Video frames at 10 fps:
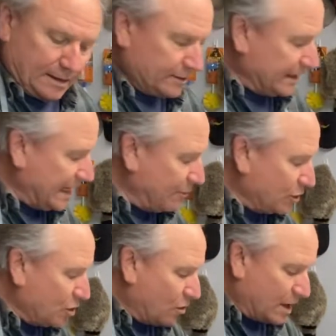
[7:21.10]
name will
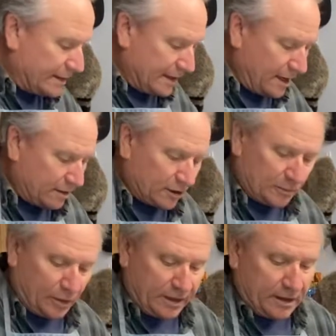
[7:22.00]
go on there
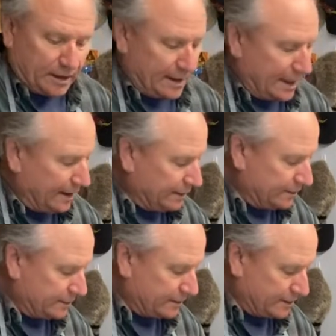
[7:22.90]
look pretty good, huh?
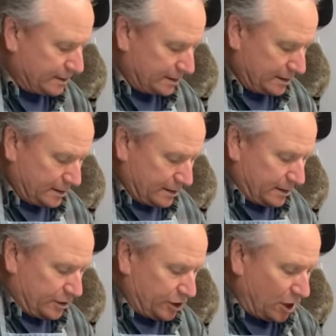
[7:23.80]

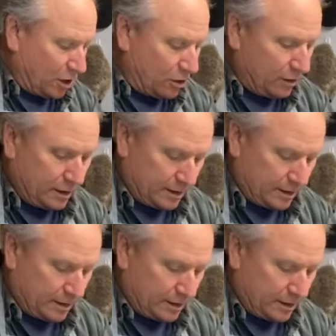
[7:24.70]
So,